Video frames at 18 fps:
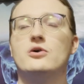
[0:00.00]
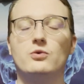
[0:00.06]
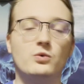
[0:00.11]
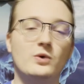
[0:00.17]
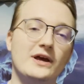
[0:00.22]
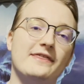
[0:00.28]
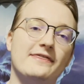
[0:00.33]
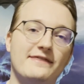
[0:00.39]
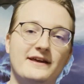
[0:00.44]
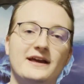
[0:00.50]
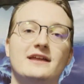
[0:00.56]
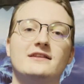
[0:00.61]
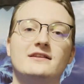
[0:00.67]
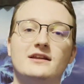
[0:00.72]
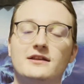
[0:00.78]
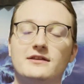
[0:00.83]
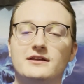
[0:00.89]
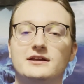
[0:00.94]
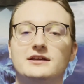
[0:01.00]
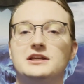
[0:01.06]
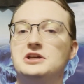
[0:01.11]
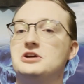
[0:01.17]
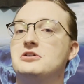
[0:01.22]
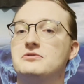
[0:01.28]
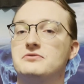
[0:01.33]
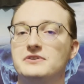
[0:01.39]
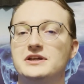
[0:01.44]
within the
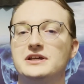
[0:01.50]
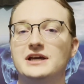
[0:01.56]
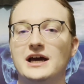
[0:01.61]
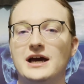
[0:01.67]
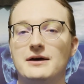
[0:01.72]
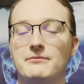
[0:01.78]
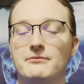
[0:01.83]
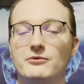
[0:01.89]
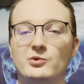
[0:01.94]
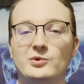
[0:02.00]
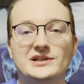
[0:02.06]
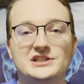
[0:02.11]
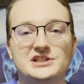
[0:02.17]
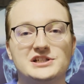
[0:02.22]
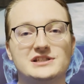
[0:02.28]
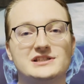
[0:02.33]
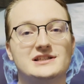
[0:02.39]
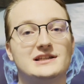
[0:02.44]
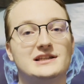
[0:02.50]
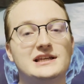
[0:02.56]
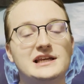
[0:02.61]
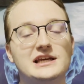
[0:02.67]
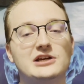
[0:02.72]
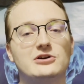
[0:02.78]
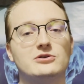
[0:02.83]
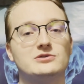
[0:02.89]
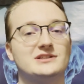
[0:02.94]
Neo VM, which is
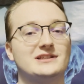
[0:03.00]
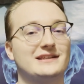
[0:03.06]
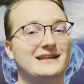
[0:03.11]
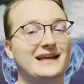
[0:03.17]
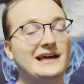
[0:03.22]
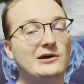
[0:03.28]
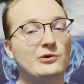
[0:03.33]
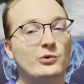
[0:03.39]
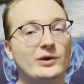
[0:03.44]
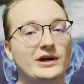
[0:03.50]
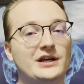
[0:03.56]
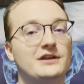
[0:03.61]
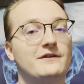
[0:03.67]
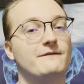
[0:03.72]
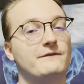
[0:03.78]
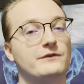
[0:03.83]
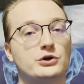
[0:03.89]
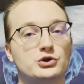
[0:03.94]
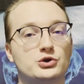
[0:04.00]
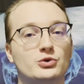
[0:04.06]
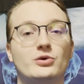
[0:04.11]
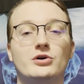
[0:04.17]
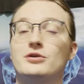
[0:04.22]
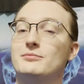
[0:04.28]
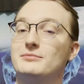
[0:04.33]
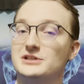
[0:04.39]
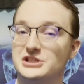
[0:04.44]
Neo's lightweight
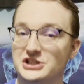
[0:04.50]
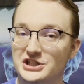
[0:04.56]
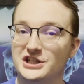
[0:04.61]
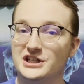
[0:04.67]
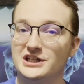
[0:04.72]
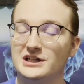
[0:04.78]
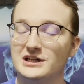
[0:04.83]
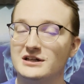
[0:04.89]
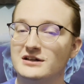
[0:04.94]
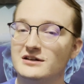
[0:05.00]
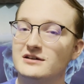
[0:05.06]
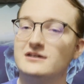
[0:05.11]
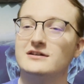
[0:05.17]
virtual machine.